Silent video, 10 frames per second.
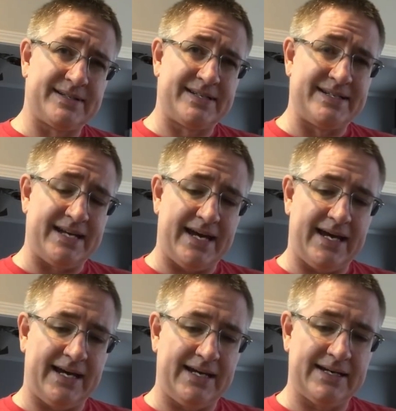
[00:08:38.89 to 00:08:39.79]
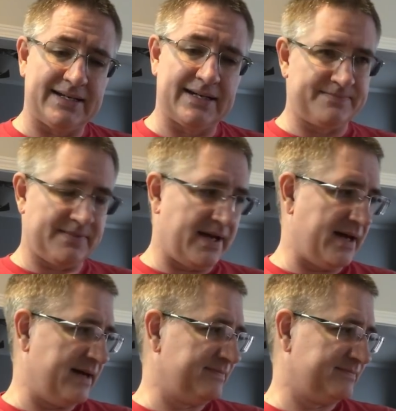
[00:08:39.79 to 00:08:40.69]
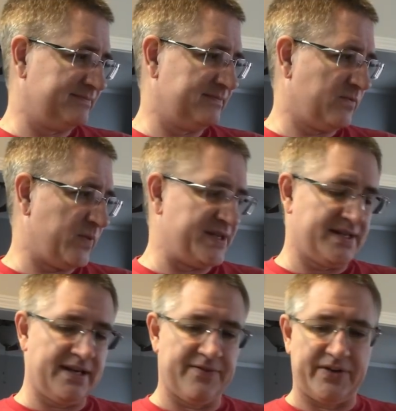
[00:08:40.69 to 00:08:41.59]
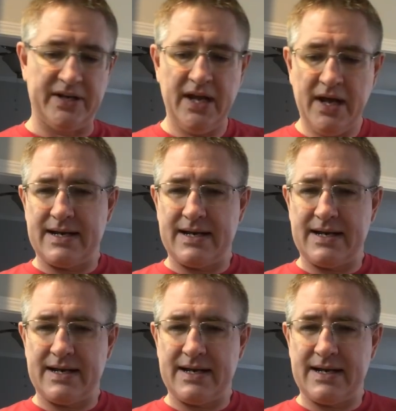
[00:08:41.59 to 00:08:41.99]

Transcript: today, uh, reason given.